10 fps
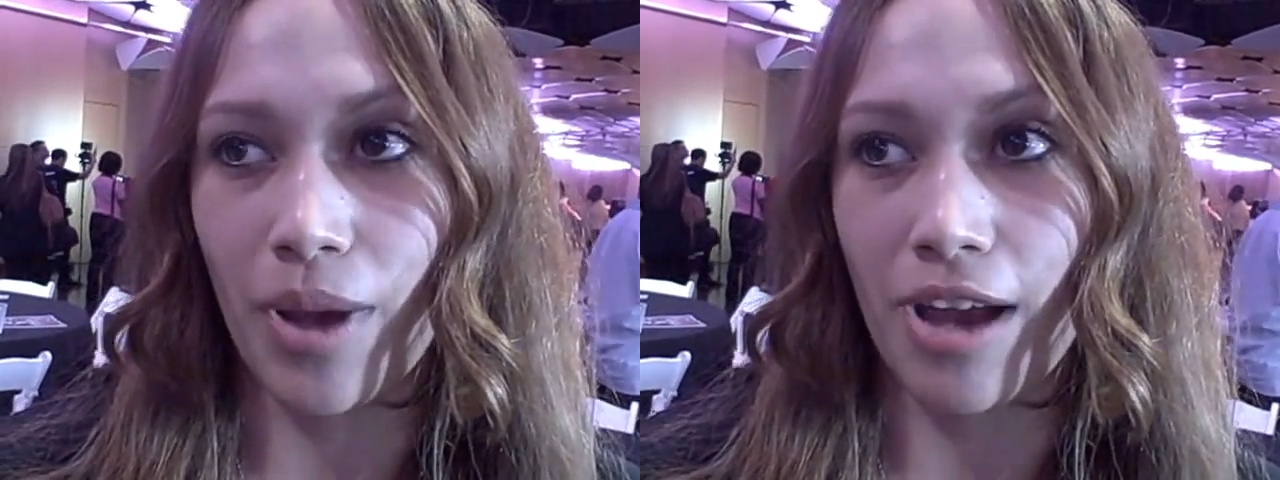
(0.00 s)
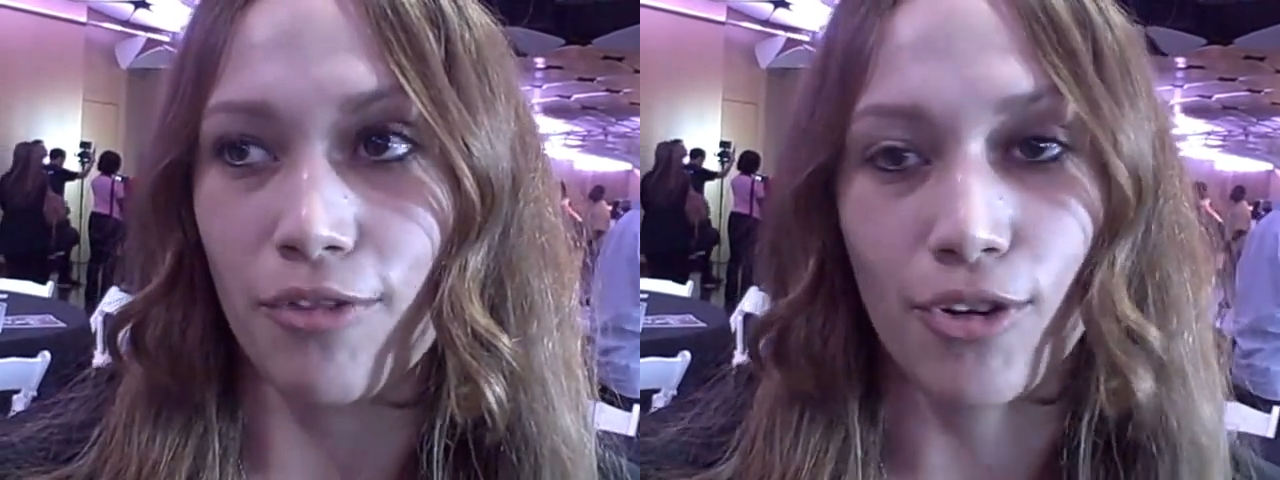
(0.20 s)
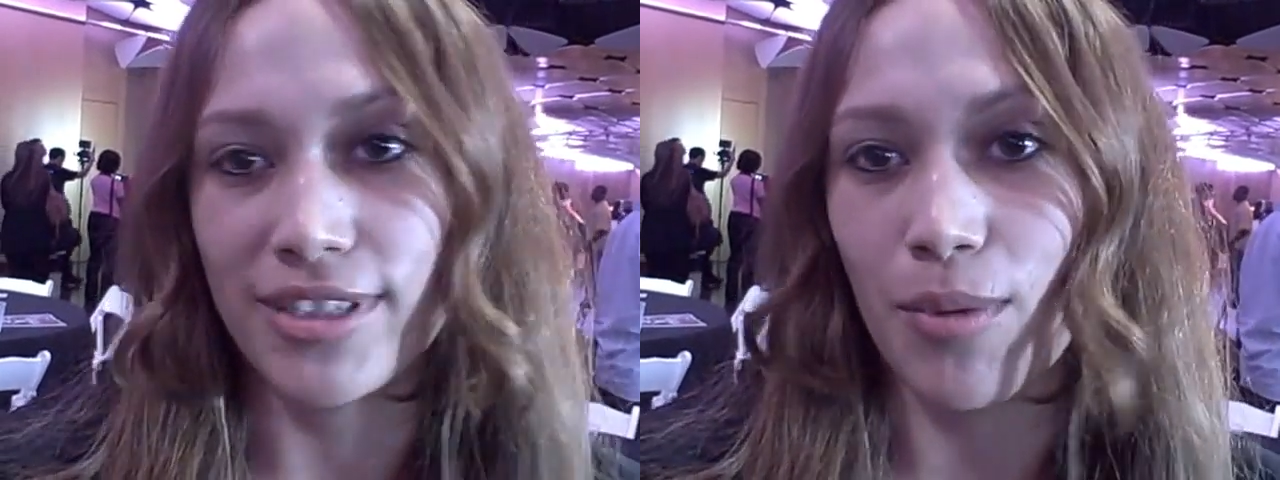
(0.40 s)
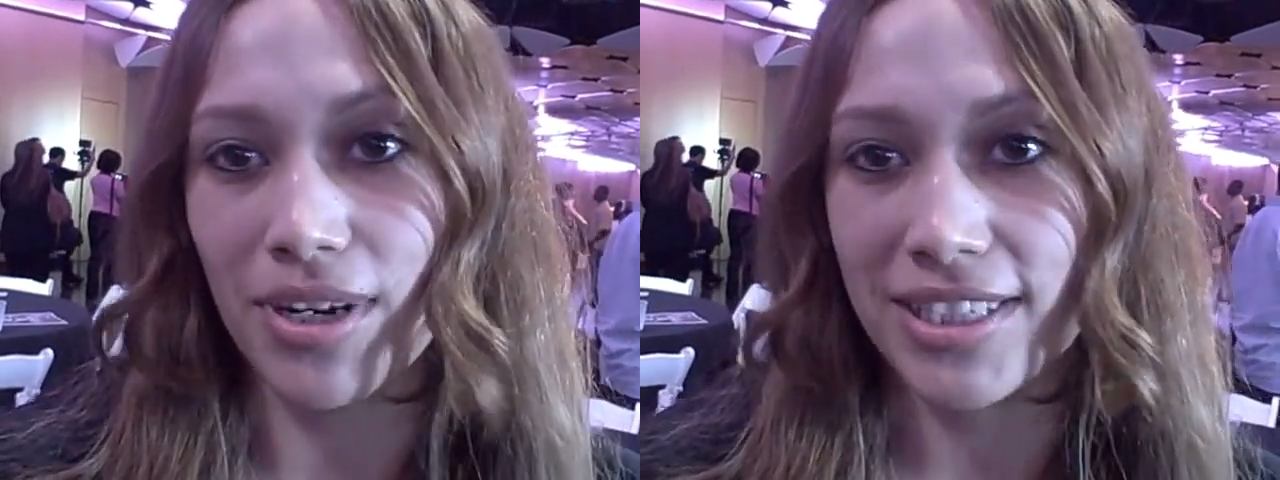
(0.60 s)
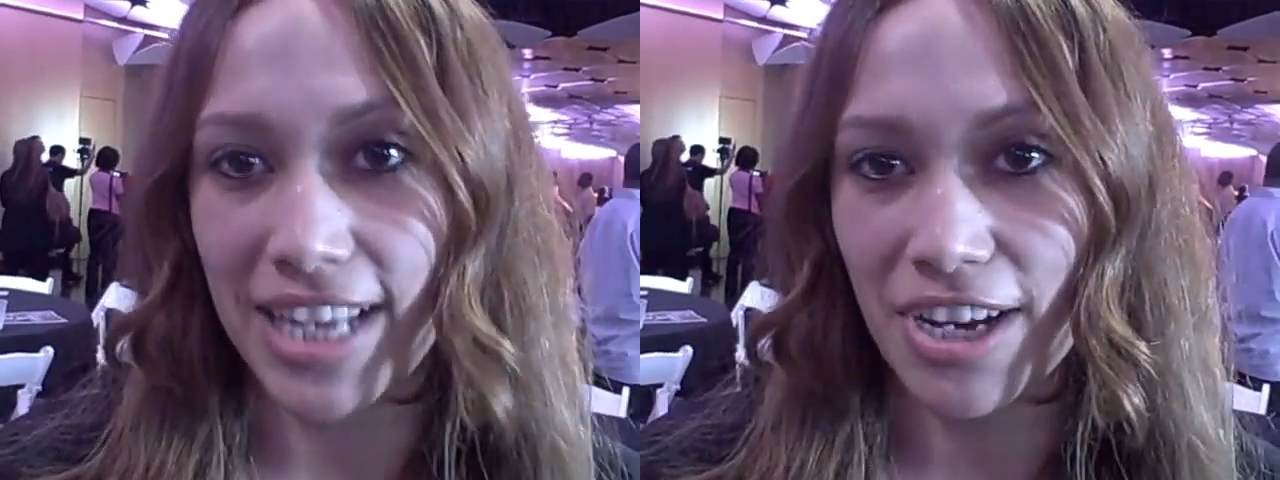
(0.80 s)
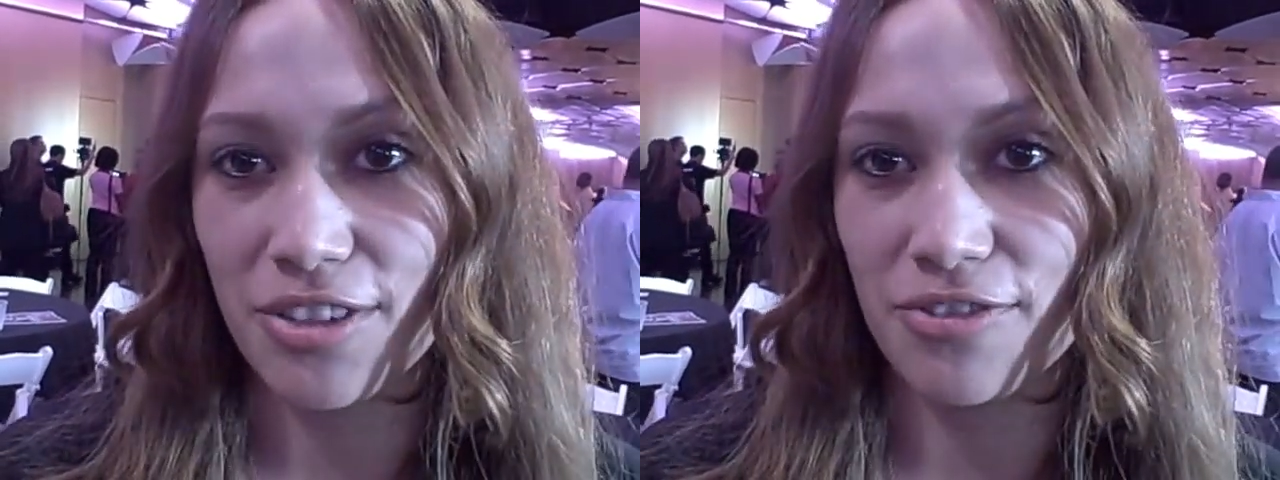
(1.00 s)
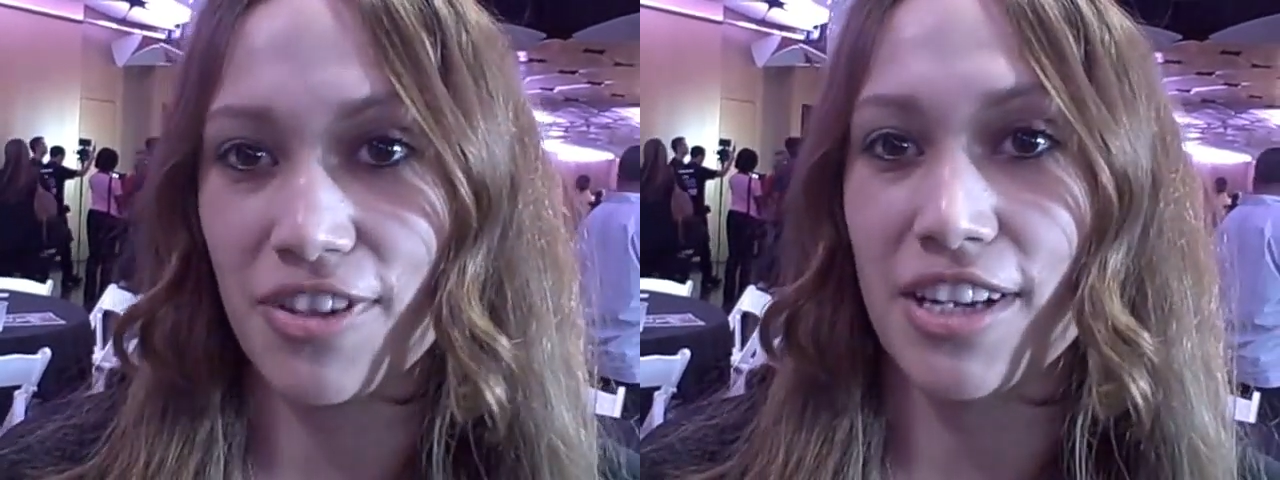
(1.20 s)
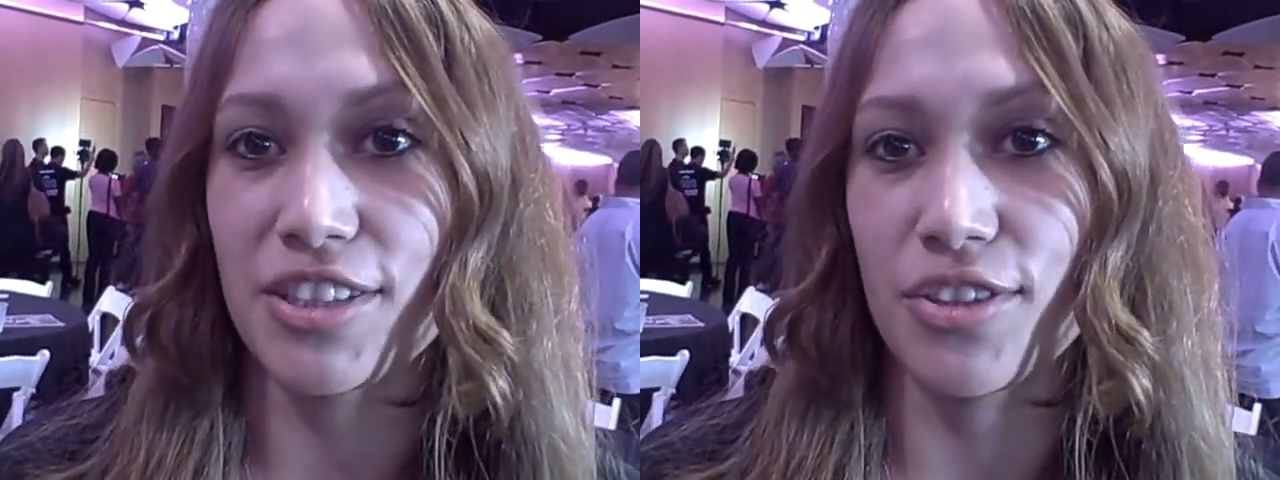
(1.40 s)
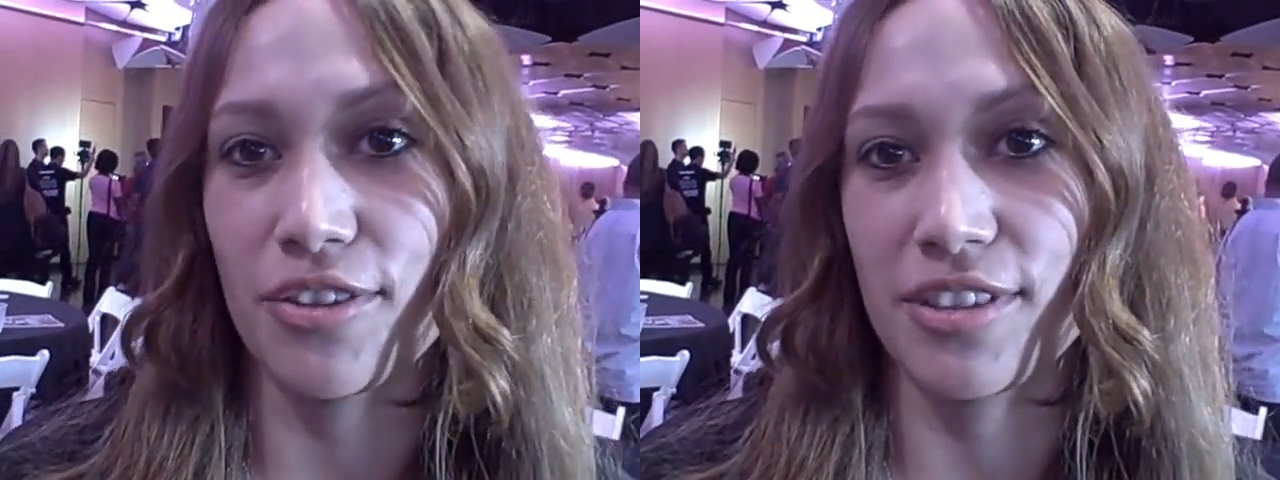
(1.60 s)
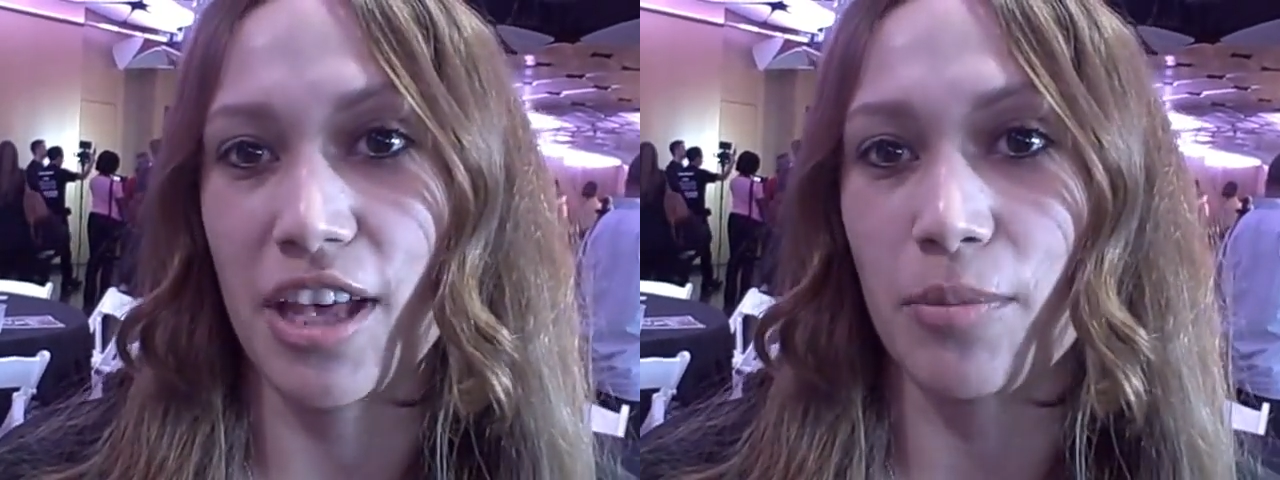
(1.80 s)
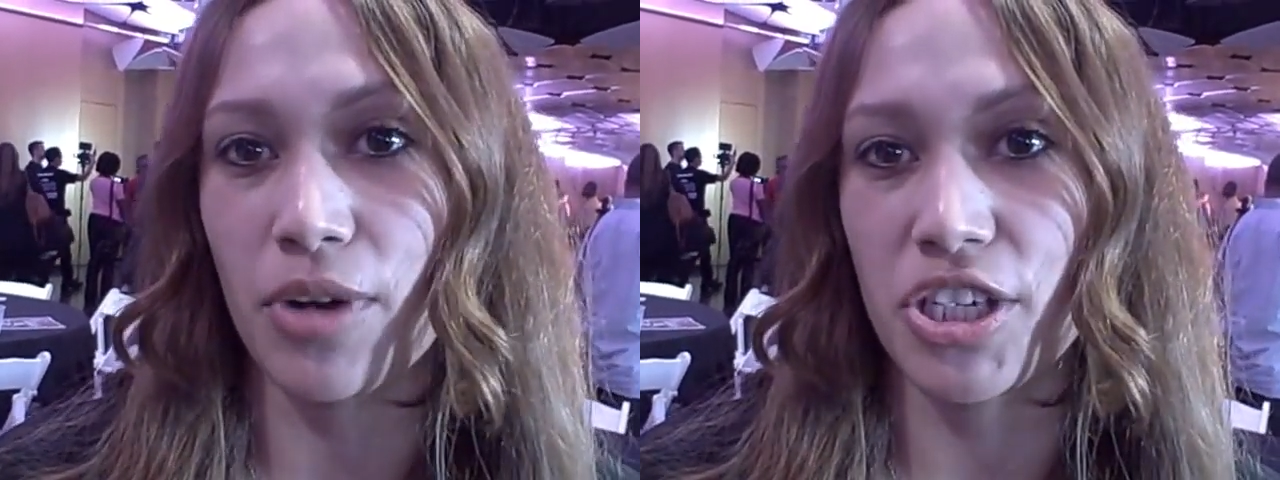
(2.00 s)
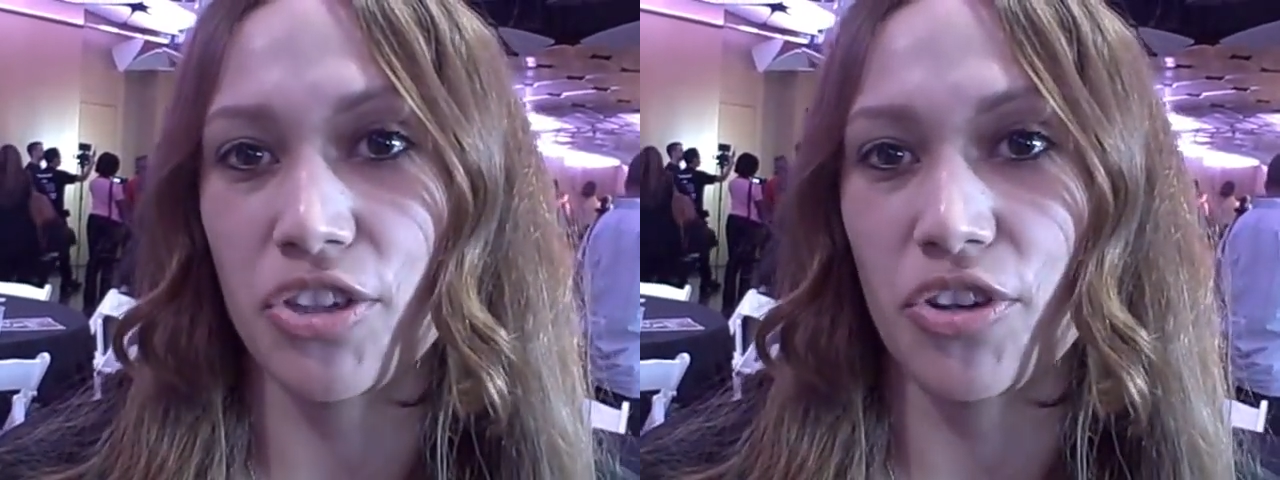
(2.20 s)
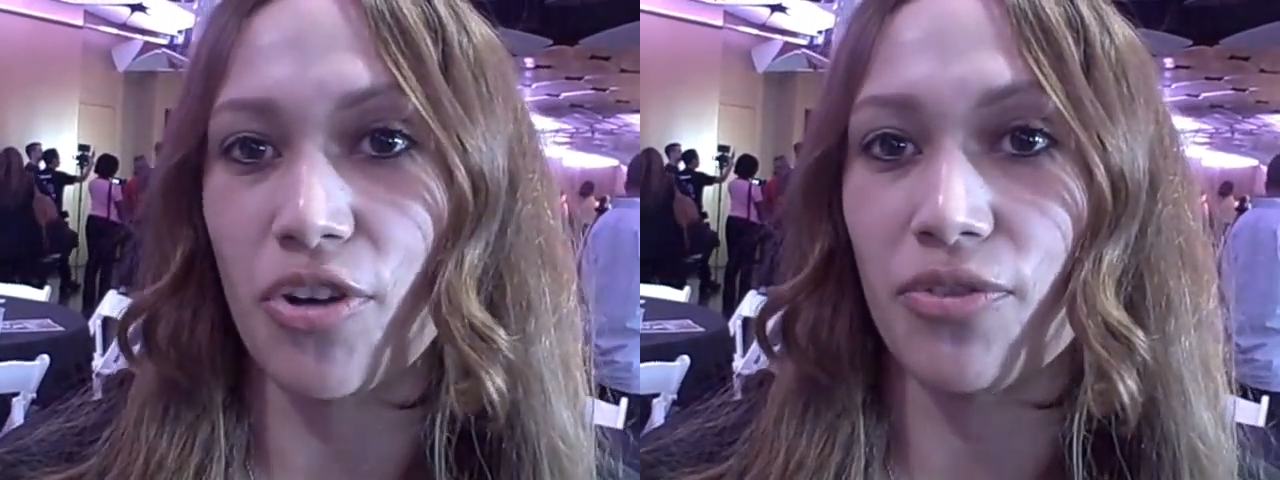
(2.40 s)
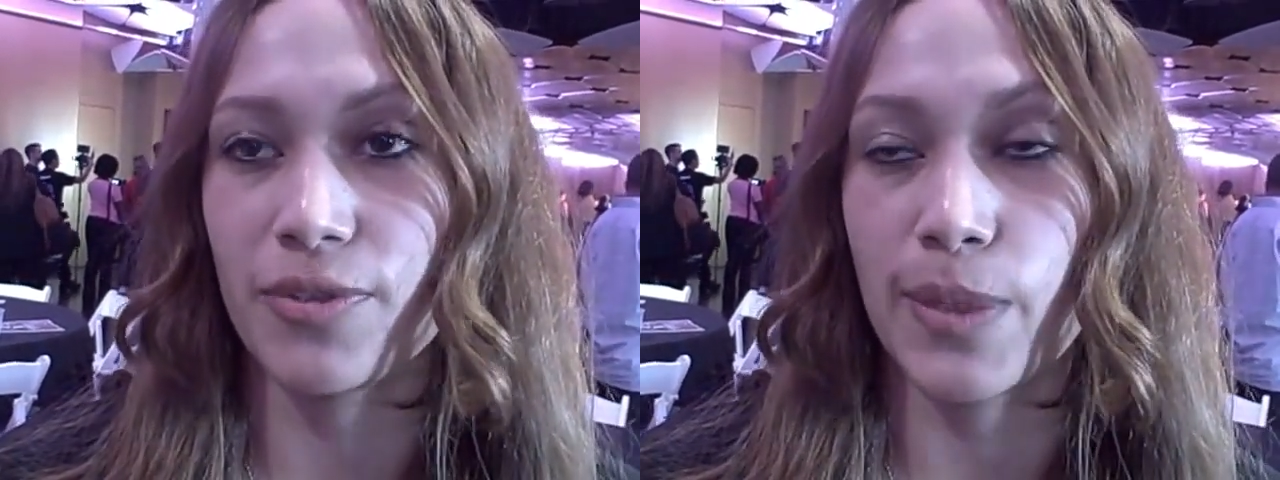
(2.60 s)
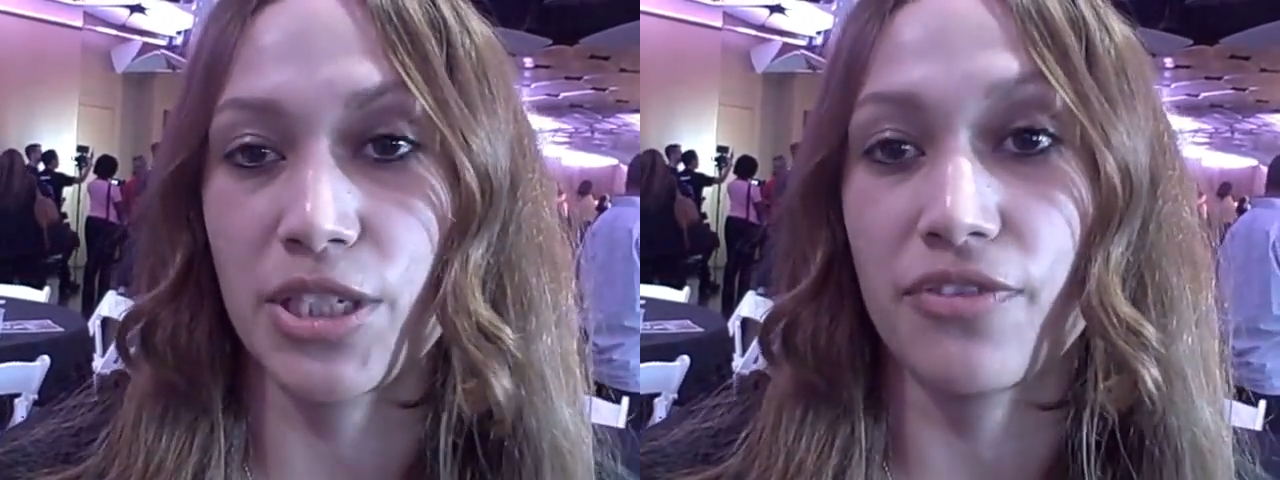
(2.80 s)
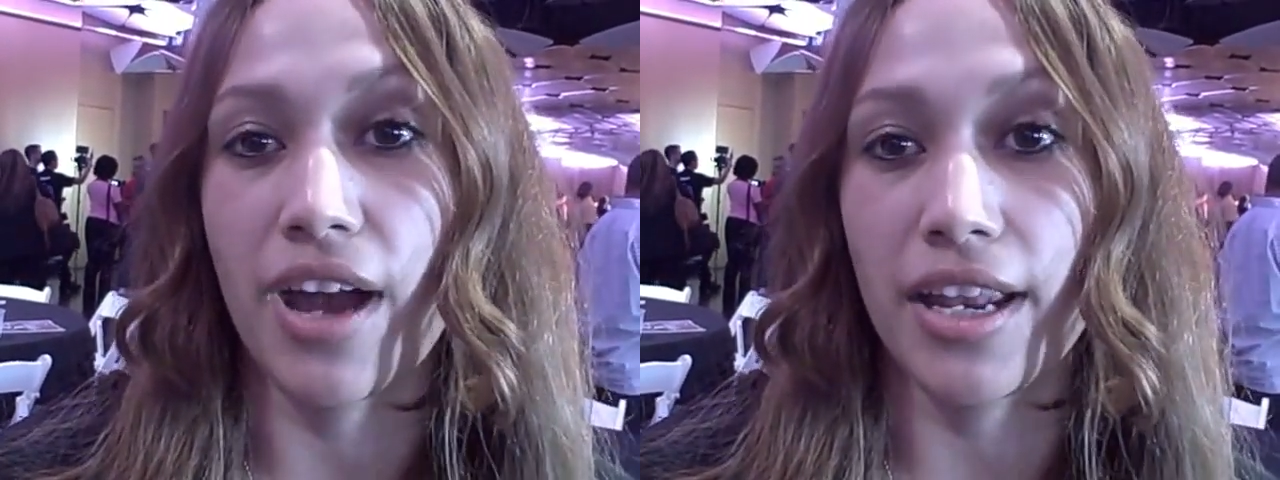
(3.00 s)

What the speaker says: of course I want to stay undefeated, so there's a lot of pressure, especially